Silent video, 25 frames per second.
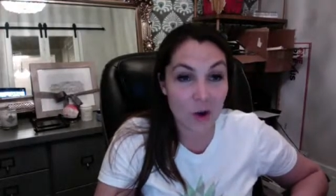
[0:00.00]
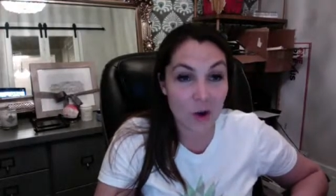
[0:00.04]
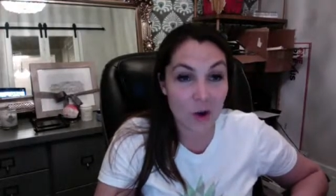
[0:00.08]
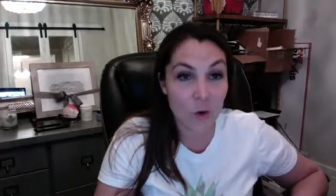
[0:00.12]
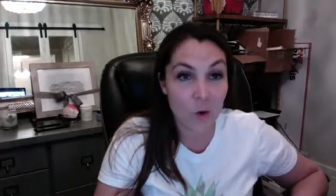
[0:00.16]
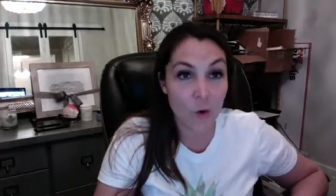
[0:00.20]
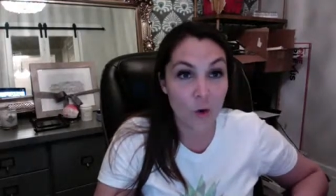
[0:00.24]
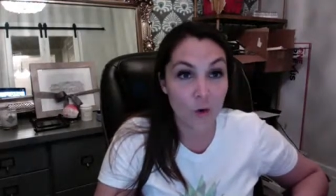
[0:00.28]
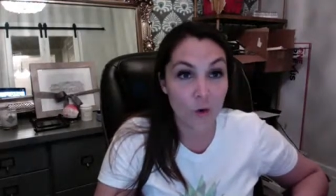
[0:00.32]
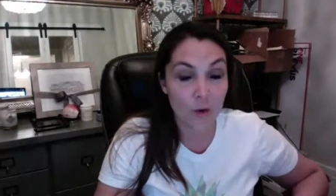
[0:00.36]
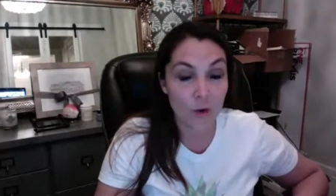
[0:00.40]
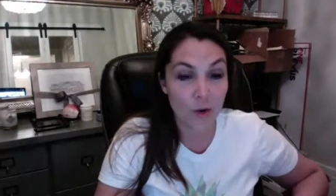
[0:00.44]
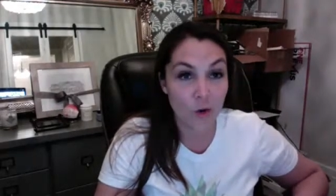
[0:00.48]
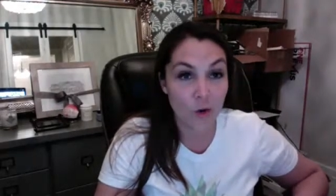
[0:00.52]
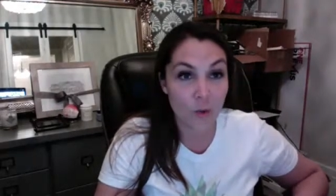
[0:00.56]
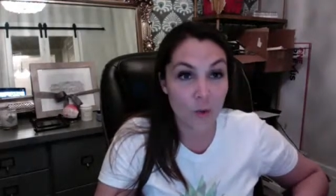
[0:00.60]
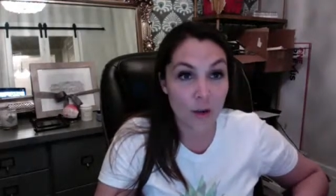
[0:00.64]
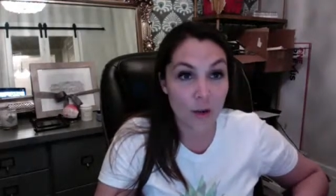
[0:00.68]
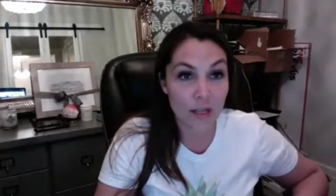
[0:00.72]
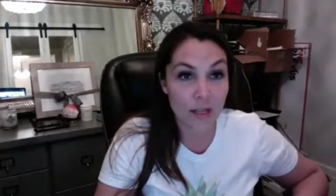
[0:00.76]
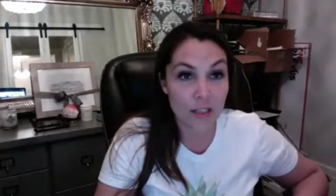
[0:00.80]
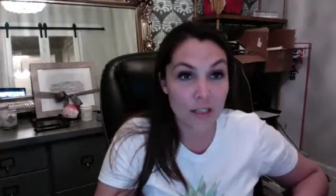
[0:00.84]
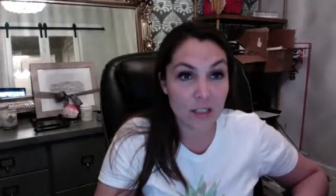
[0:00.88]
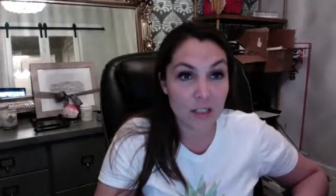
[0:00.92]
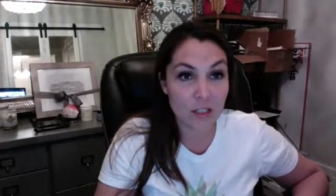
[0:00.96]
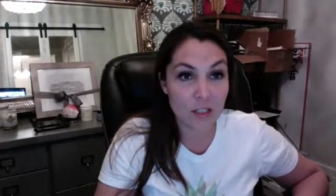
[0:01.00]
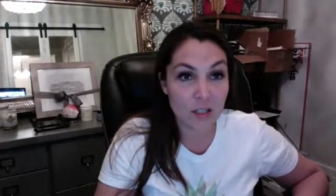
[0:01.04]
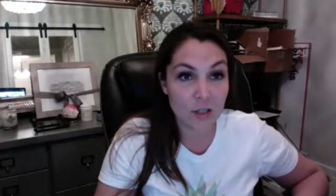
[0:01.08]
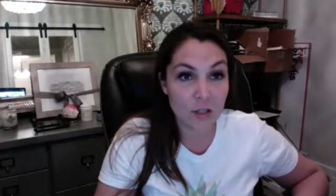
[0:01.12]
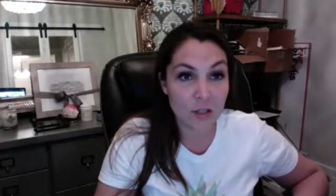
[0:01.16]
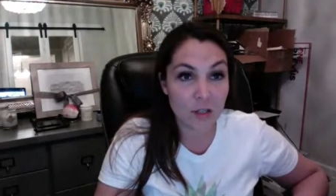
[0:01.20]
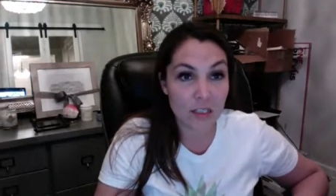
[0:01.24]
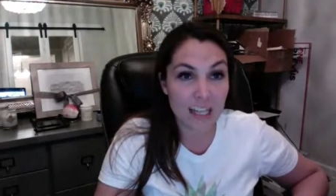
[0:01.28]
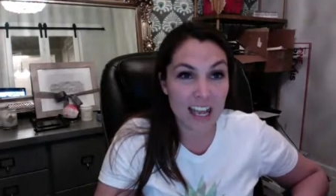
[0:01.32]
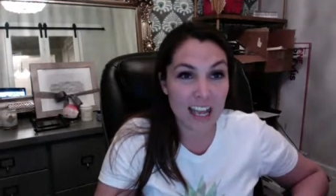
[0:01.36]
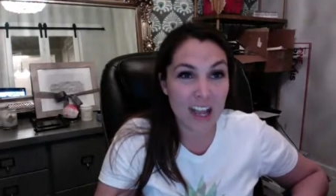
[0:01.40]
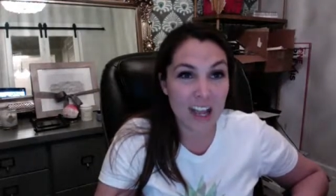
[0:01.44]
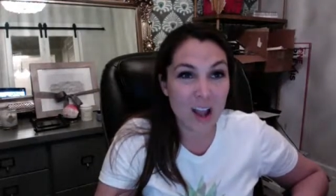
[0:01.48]
or they're going to
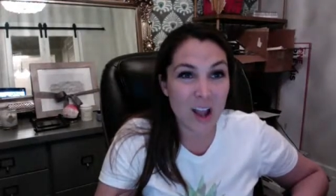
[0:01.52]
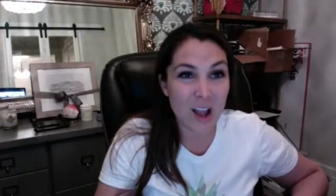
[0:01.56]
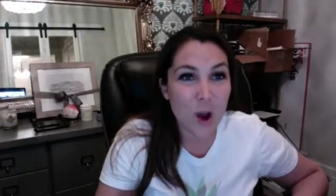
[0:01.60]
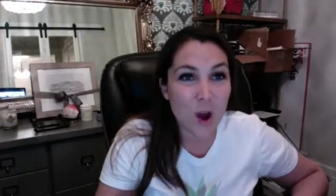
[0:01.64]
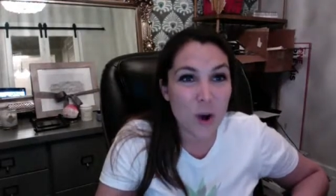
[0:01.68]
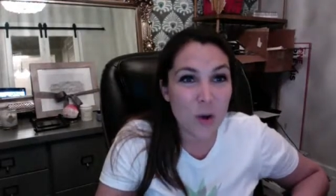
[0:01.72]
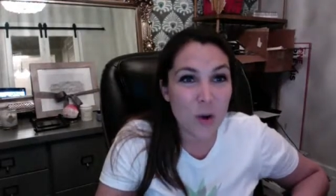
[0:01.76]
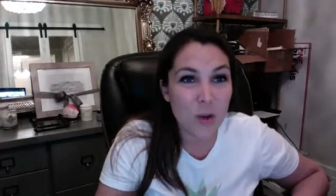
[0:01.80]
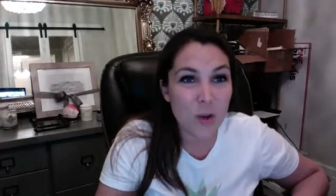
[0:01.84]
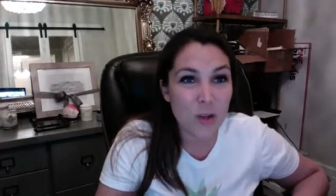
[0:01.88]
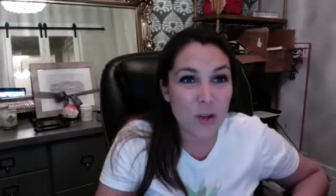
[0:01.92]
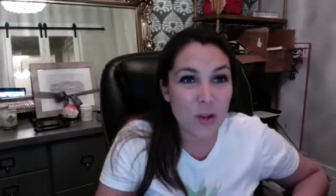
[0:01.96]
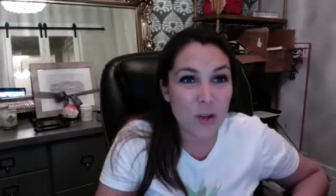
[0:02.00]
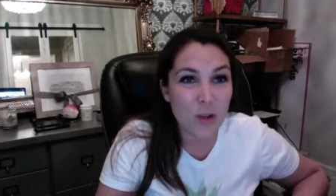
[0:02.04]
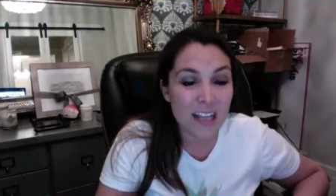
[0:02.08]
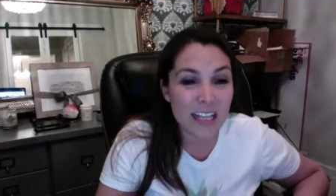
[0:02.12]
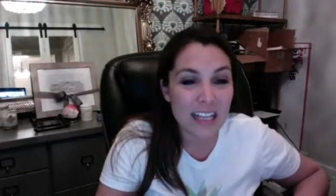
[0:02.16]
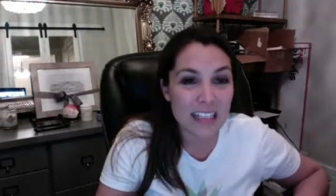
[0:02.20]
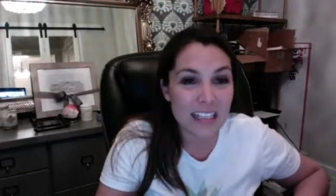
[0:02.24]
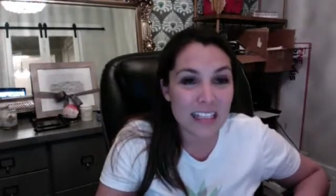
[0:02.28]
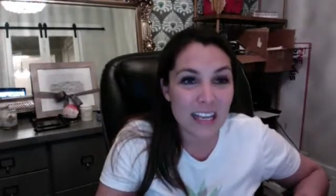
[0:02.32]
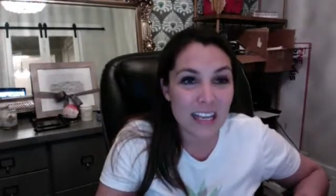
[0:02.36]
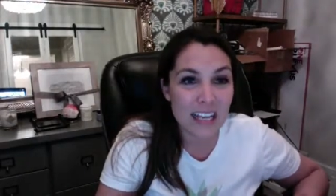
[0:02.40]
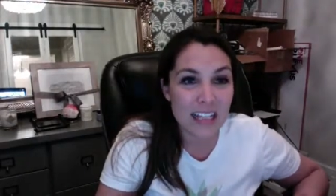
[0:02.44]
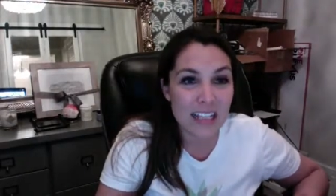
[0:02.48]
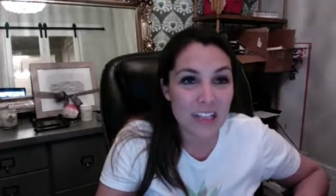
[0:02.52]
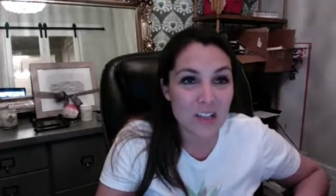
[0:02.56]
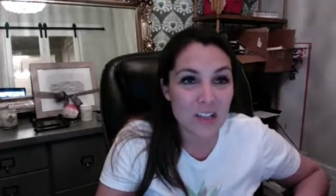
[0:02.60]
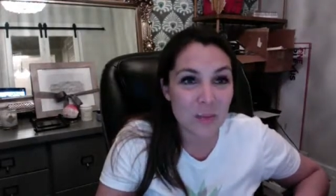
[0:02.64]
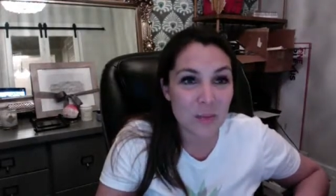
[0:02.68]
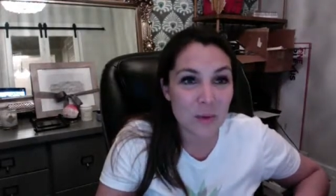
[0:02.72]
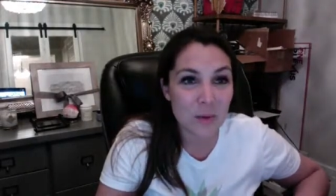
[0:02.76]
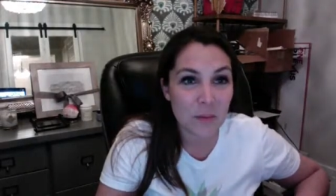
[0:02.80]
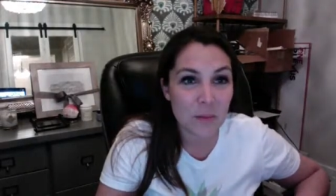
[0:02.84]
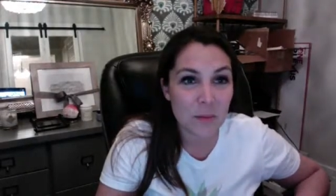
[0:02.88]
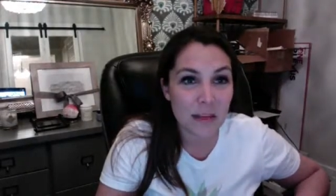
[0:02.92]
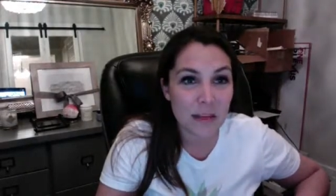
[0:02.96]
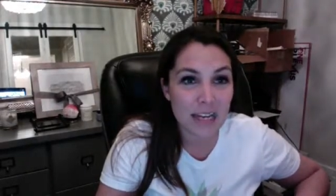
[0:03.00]
say, oh, it does ship
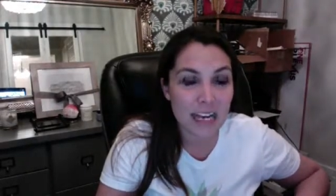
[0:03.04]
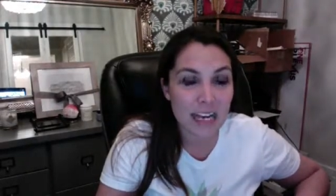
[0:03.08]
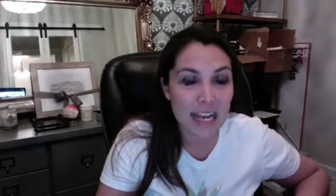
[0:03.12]
on Monday.